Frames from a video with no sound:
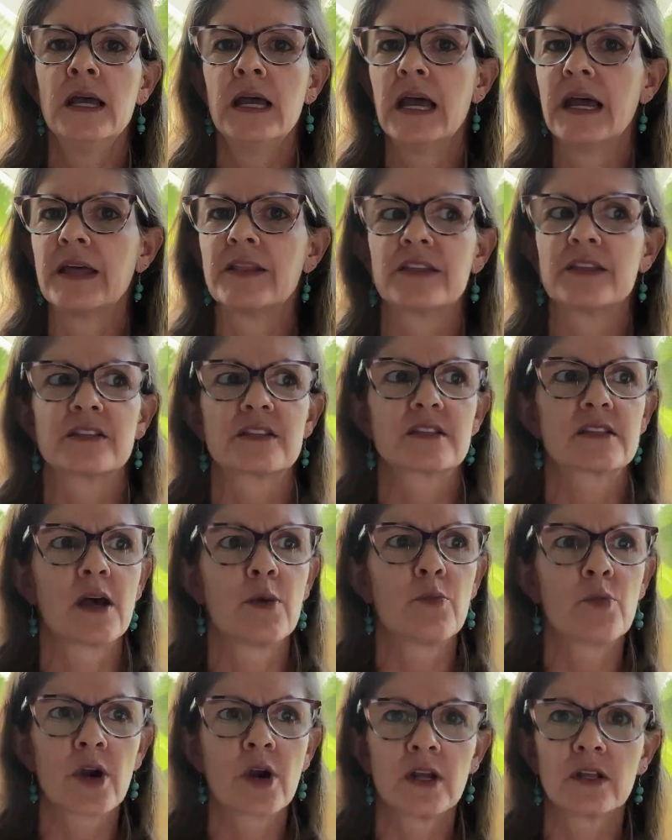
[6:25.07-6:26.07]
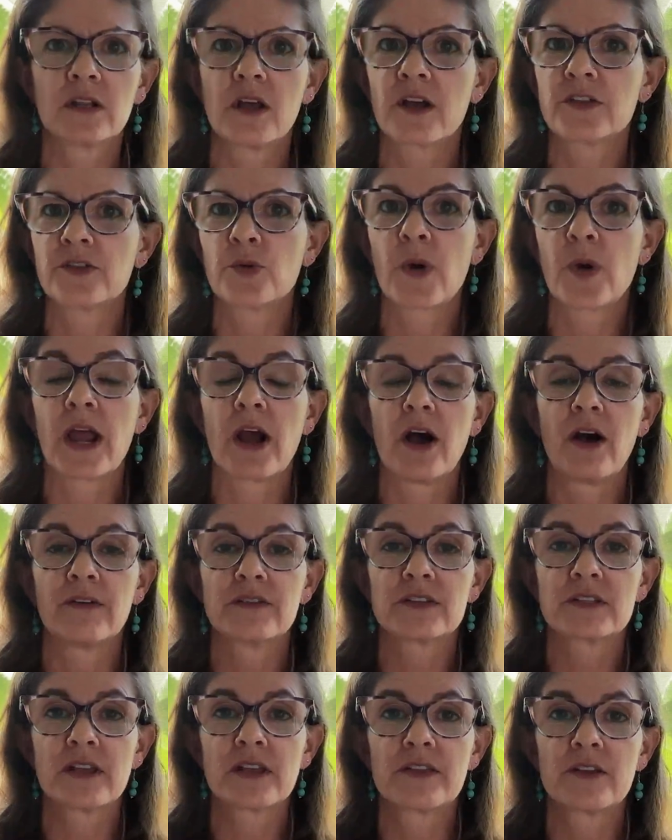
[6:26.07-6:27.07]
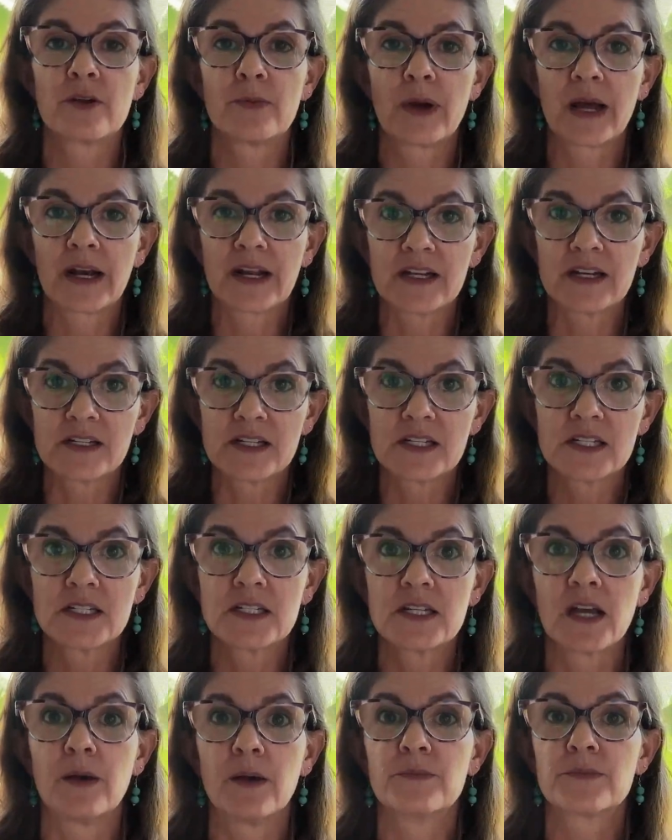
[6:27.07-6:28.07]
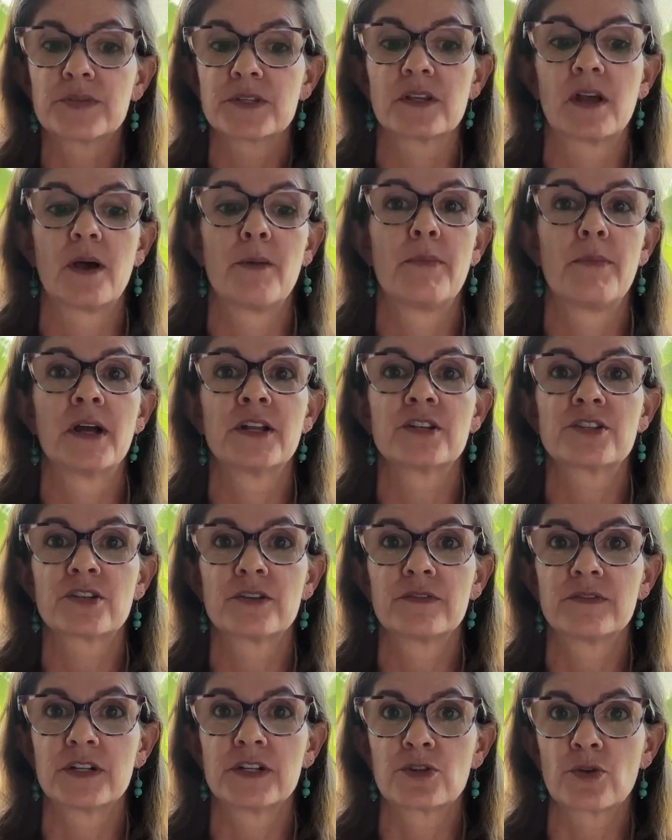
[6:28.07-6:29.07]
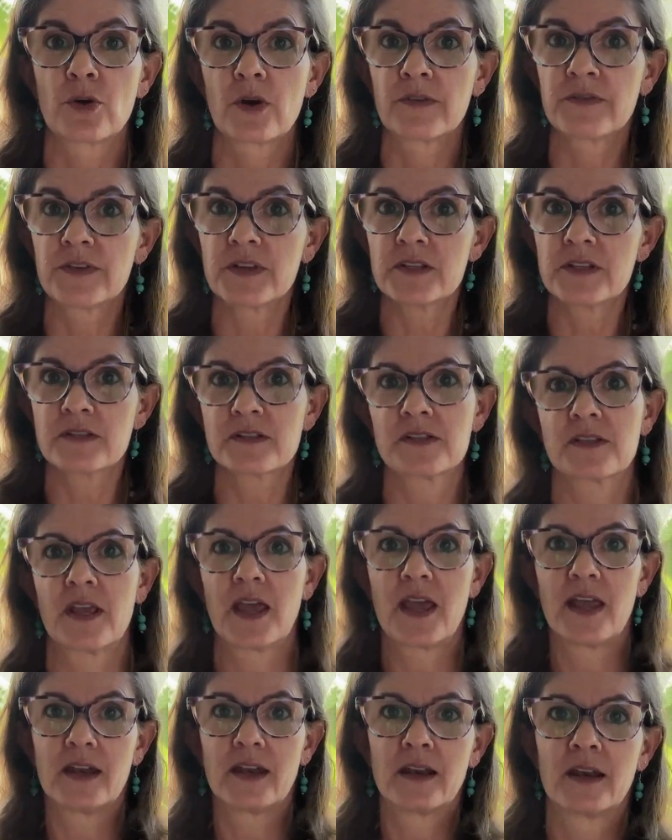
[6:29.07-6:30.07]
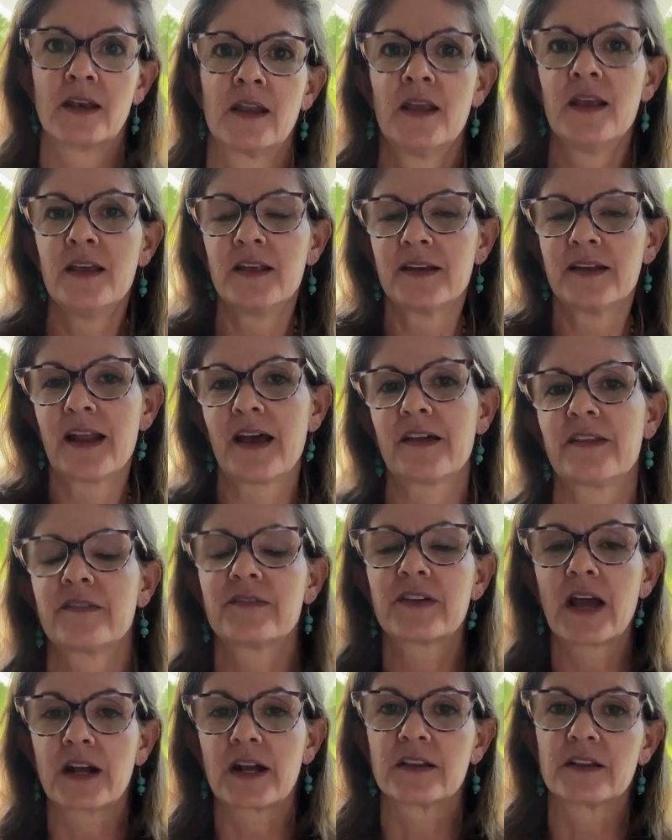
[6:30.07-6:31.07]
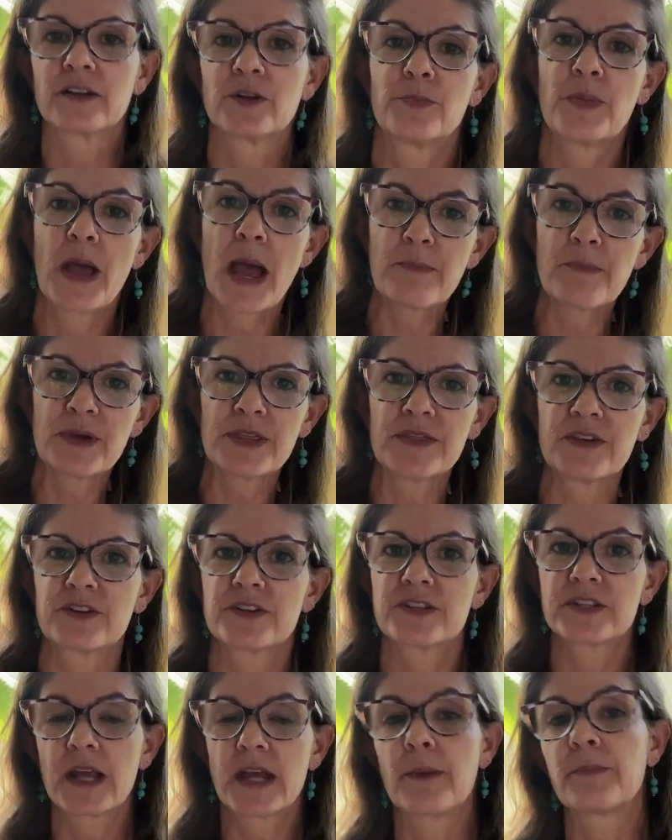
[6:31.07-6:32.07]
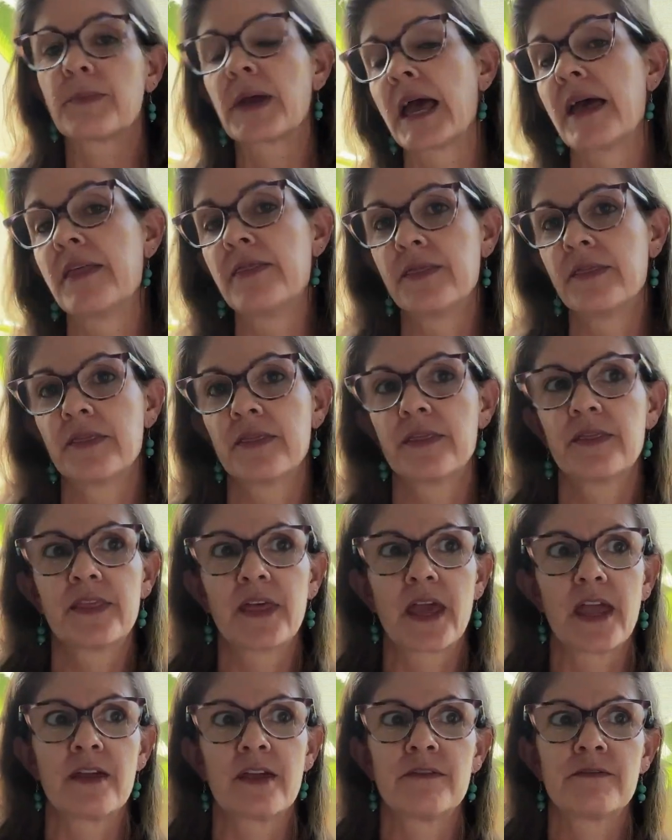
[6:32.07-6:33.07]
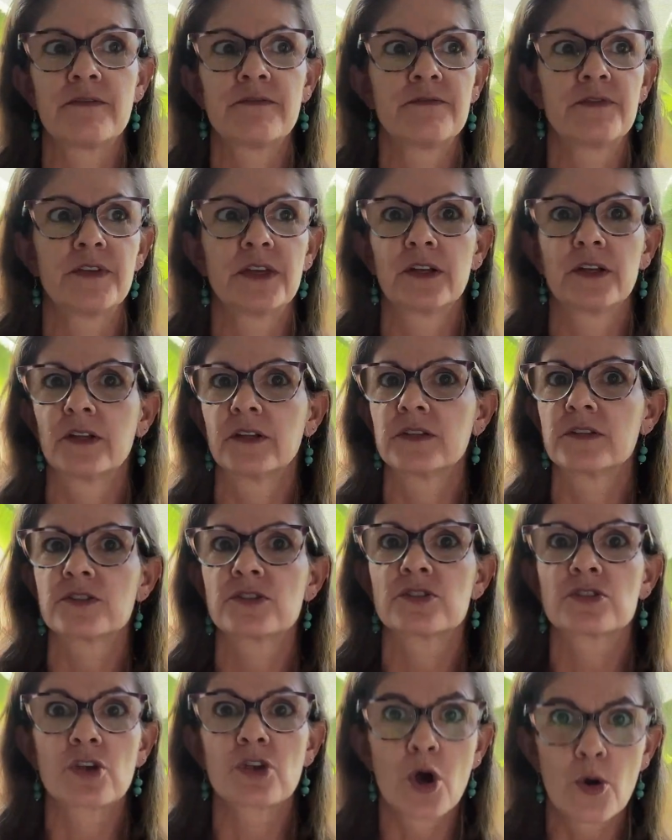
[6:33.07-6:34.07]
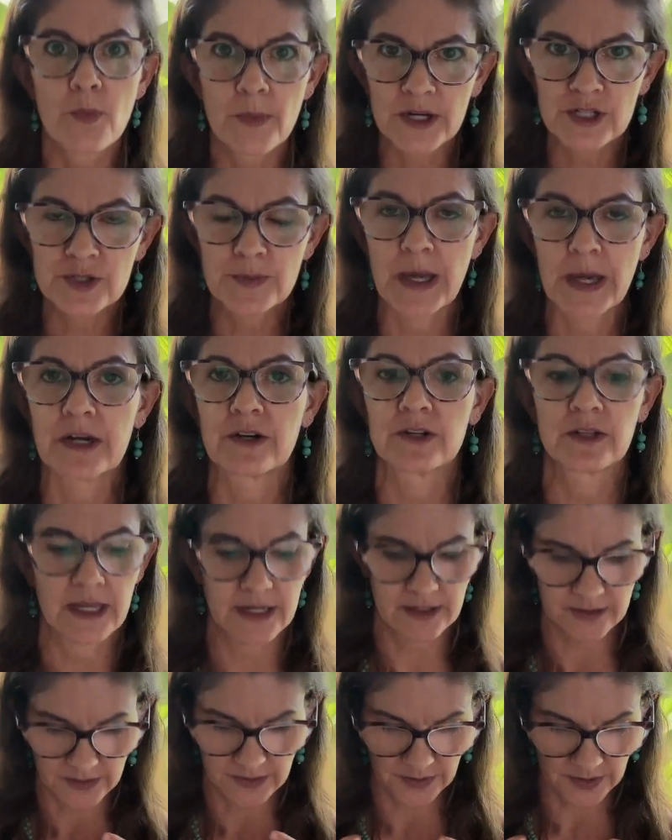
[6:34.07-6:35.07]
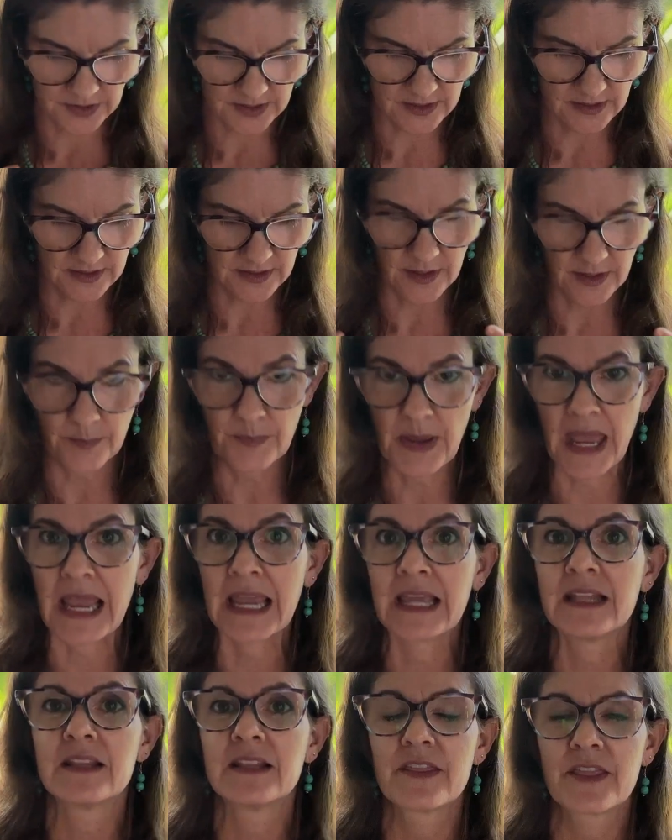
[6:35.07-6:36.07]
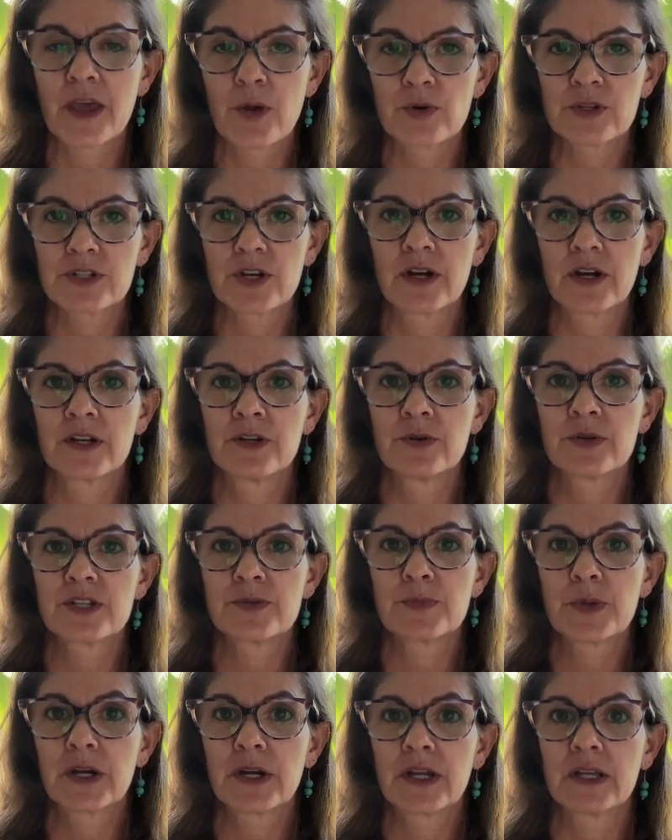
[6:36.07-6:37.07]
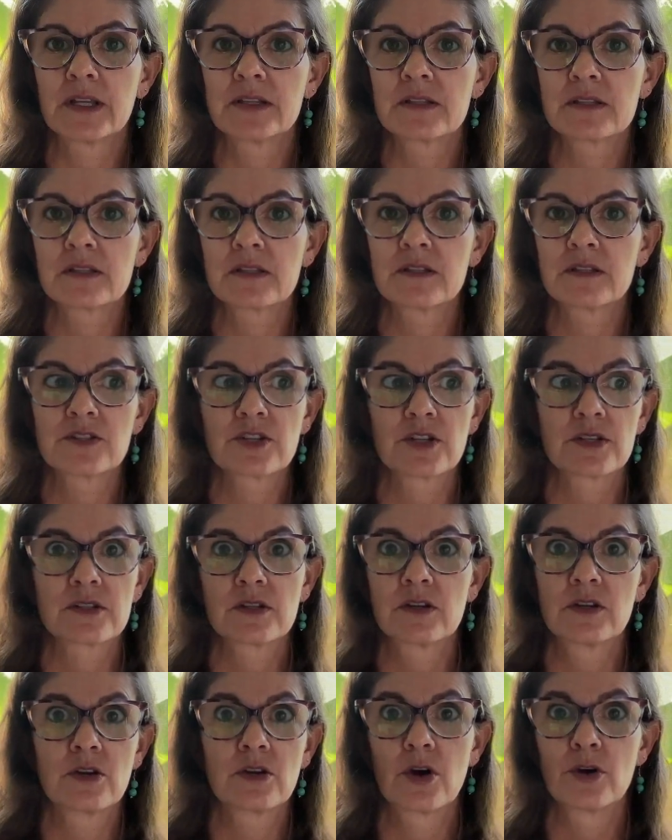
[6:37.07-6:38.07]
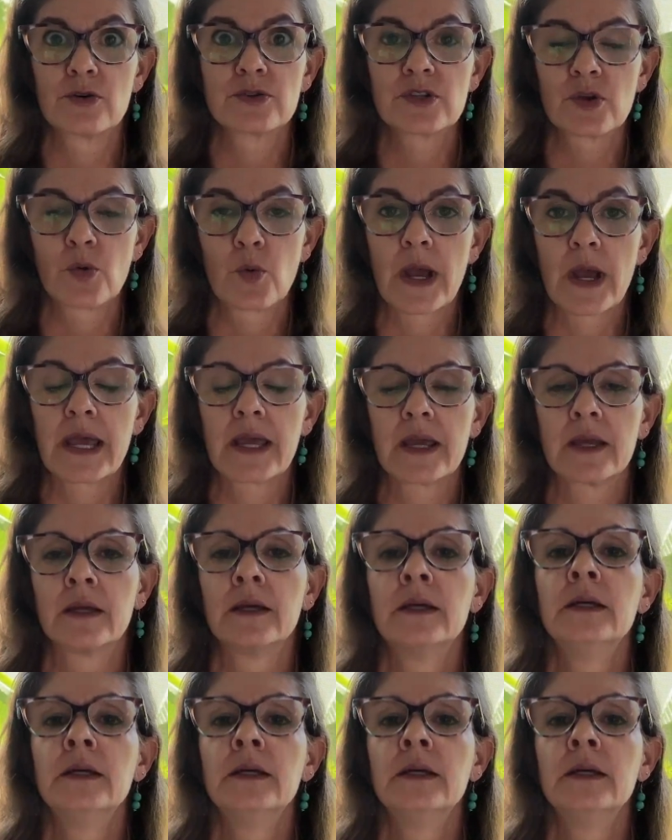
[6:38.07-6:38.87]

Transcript: And then somewhere along the way, all of a sudden their body dumps a bunch of endorphins, and now they've got a little pep in their step and they feel so much better. Like the pain that they were starting to experience just goes away.